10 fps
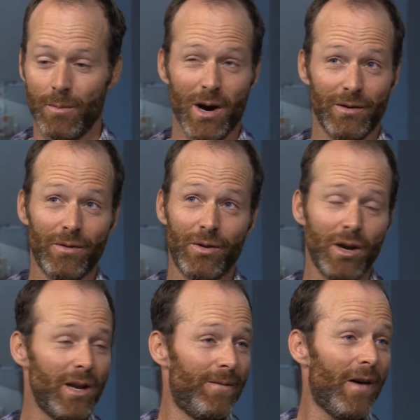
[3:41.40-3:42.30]
about
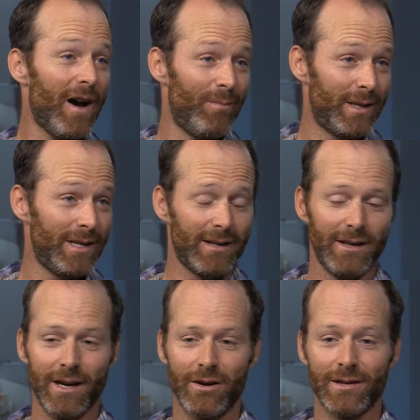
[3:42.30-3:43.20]
35
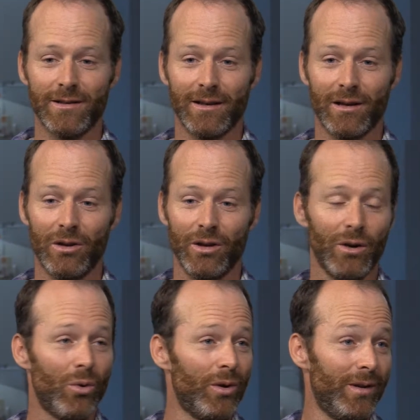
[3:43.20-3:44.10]
protected areas, including all the